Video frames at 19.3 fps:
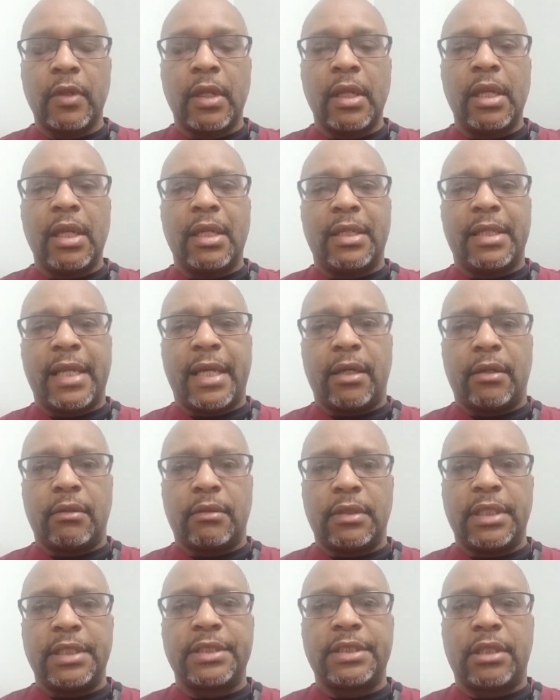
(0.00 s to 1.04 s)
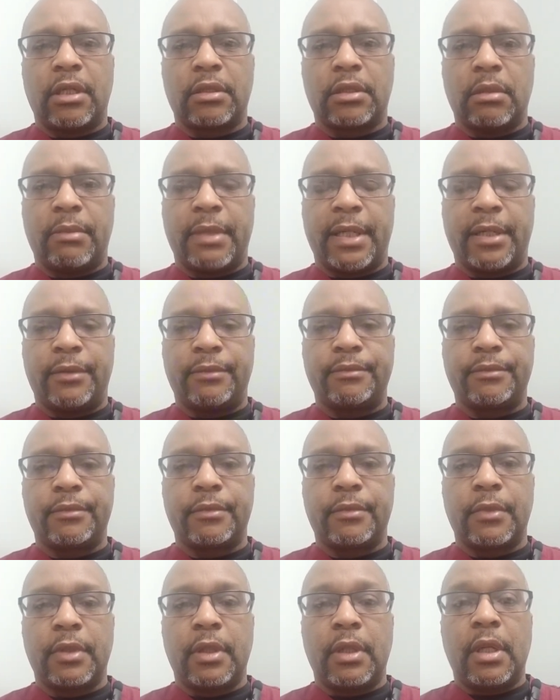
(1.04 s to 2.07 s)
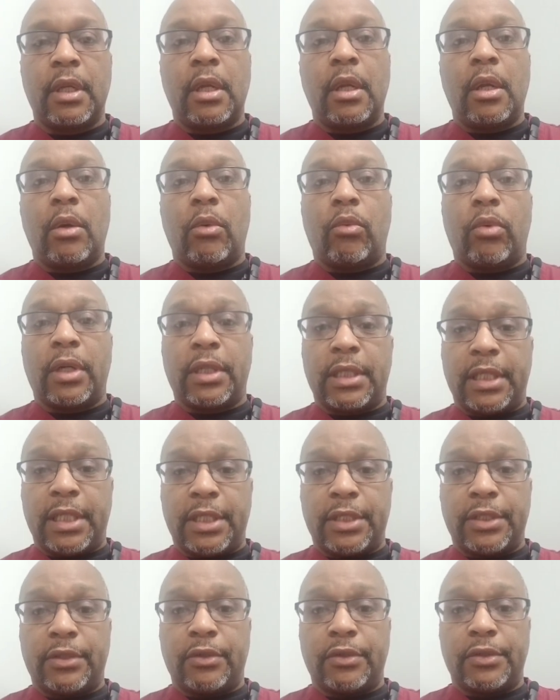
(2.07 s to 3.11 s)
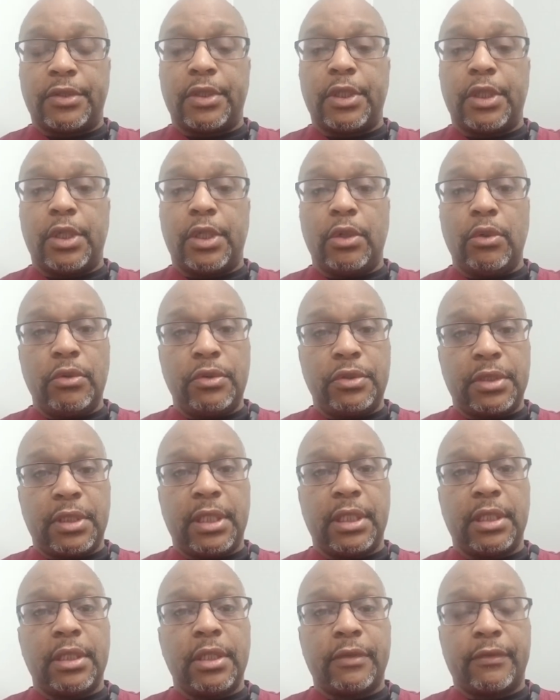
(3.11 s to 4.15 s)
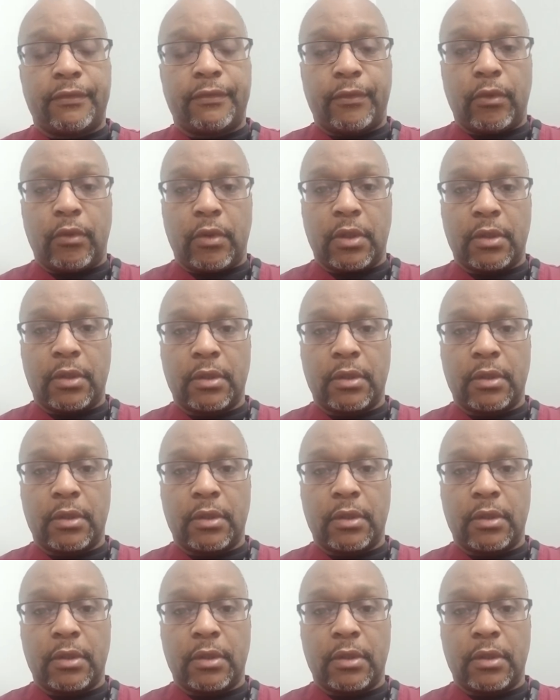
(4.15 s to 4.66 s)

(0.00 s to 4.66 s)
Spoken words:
Now, let's talk about what lenders usually look for